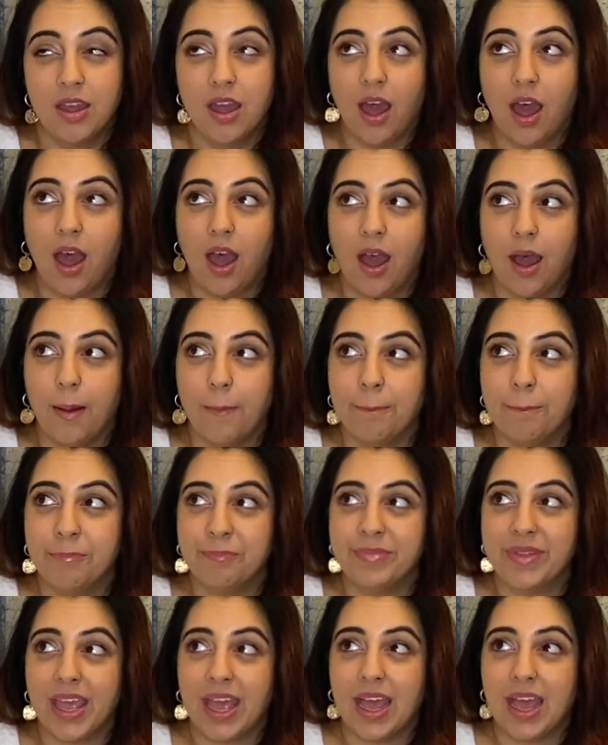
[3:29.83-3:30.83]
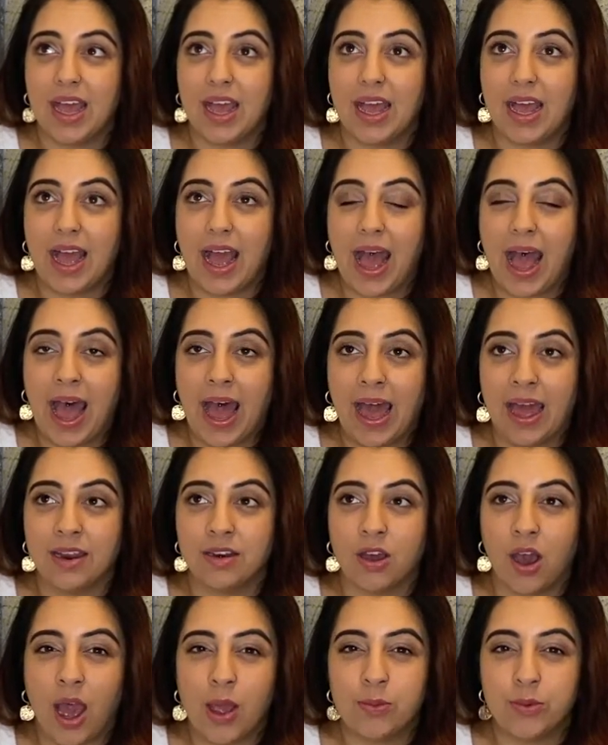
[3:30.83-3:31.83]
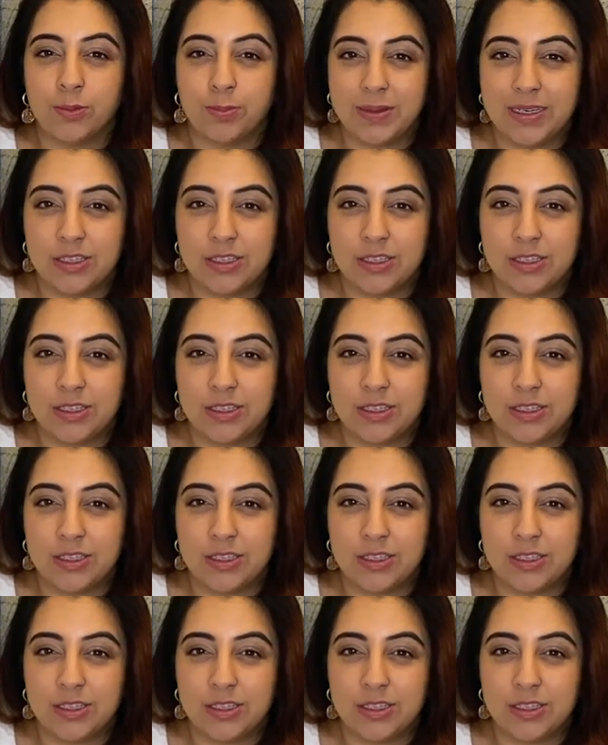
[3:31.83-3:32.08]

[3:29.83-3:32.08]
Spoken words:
and I will be